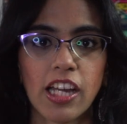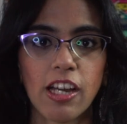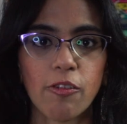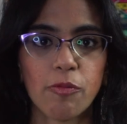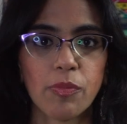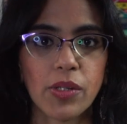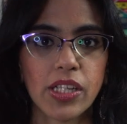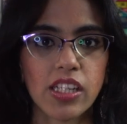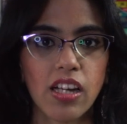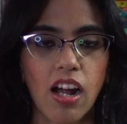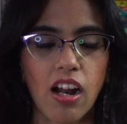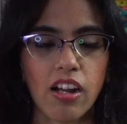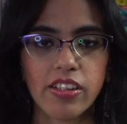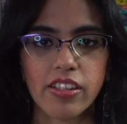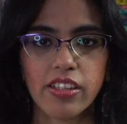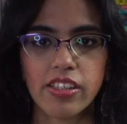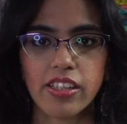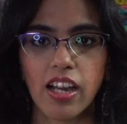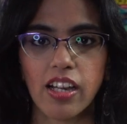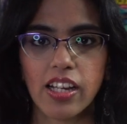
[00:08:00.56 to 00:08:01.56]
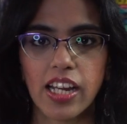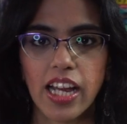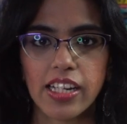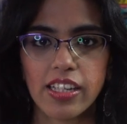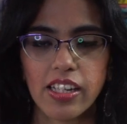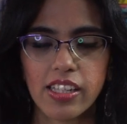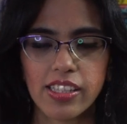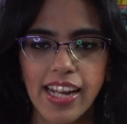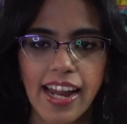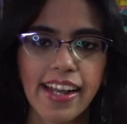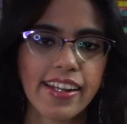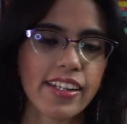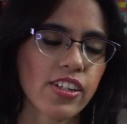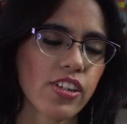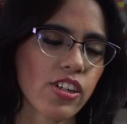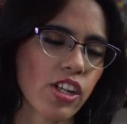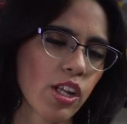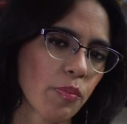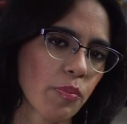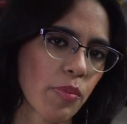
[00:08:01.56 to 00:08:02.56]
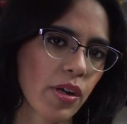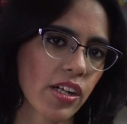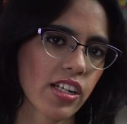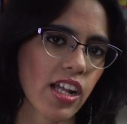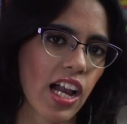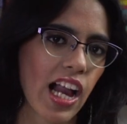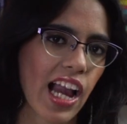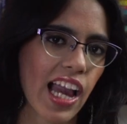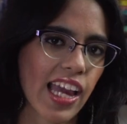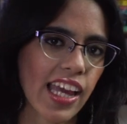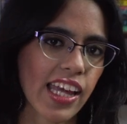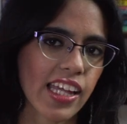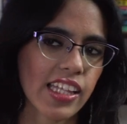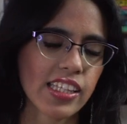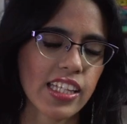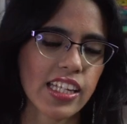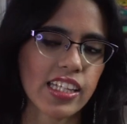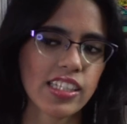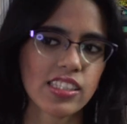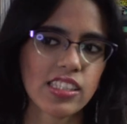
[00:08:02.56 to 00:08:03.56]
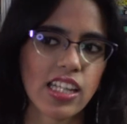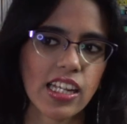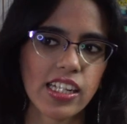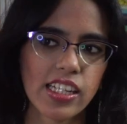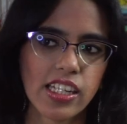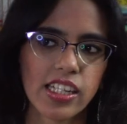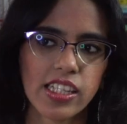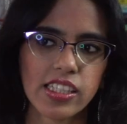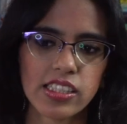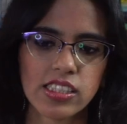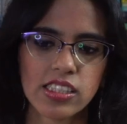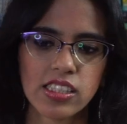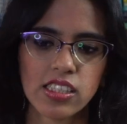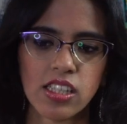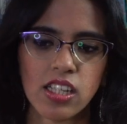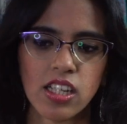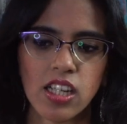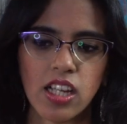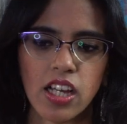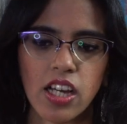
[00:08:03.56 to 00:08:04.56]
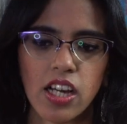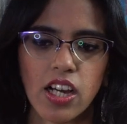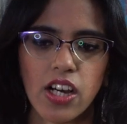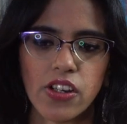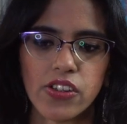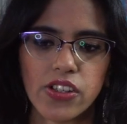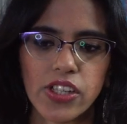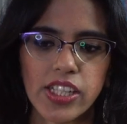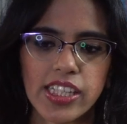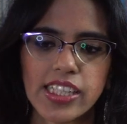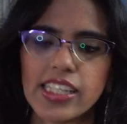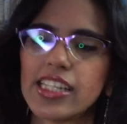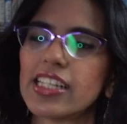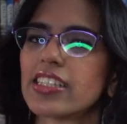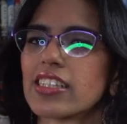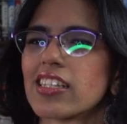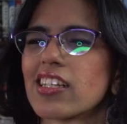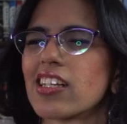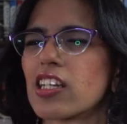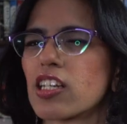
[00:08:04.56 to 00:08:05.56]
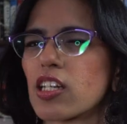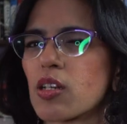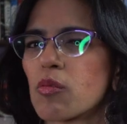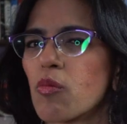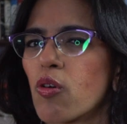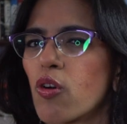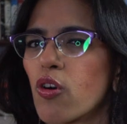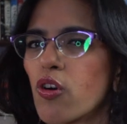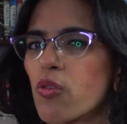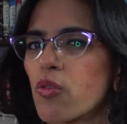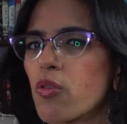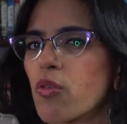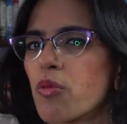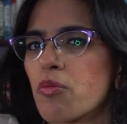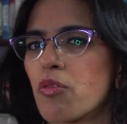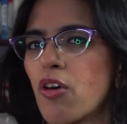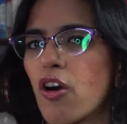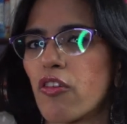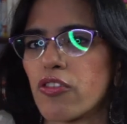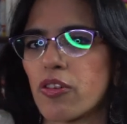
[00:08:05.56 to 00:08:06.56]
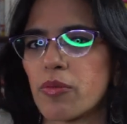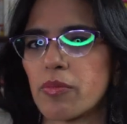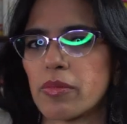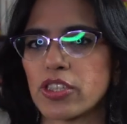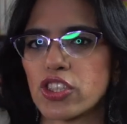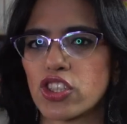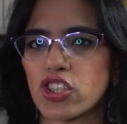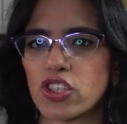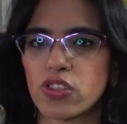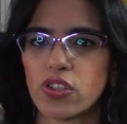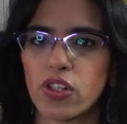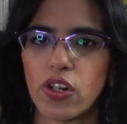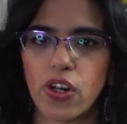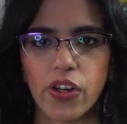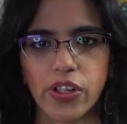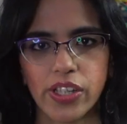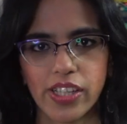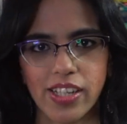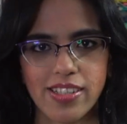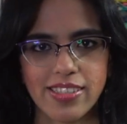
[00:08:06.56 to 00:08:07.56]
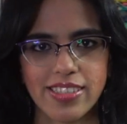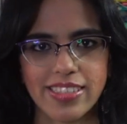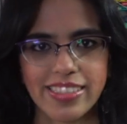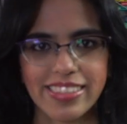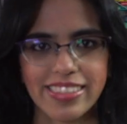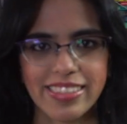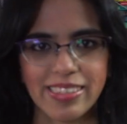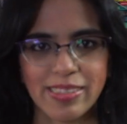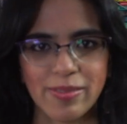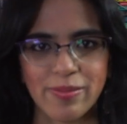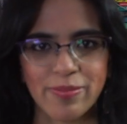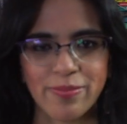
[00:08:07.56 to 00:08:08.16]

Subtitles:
have been under young adult category, but I think that it really needs a little more of a mature audience.